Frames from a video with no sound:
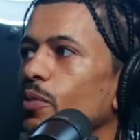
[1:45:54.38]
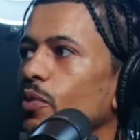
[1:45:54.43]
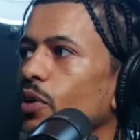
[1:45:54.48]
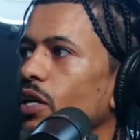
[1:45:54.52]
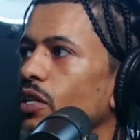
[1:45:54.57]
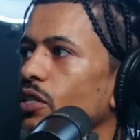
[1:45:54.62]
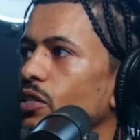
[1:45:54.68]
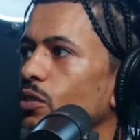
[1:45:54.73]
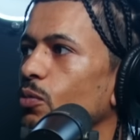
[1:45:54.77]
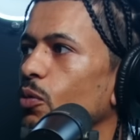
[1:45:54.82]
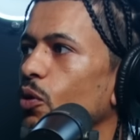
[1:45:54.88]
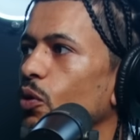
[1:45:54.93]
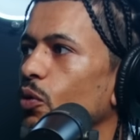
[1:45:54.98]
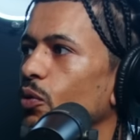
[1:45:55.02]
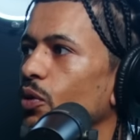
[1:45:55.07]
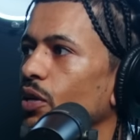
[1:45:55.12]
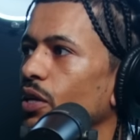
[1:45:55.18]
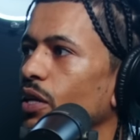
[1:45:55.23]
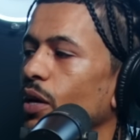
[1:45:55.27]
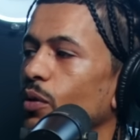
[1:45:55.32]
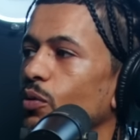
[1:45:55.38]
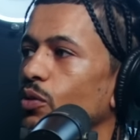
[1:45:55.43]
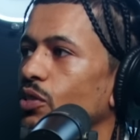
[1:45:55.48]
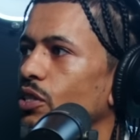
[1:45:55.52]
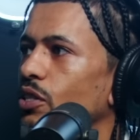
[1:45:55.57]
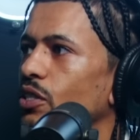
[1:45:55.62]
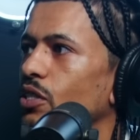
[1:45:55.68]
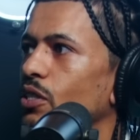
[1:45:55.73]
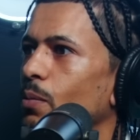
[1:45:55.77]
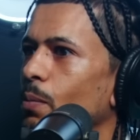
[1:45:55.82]
that smoke weed. That was
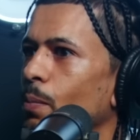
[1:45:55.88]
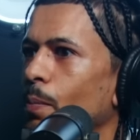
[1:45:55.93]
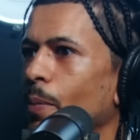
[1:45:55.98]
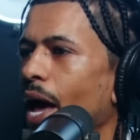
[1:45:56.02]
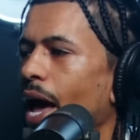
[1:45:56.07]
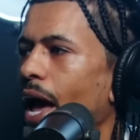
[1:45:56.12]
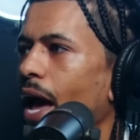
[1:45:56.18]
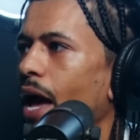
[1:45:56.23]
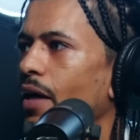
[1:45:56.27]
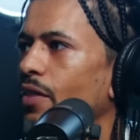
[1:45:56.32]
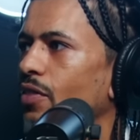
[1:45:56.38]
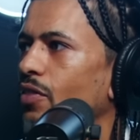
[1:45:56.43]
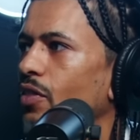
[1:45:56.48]
just a bad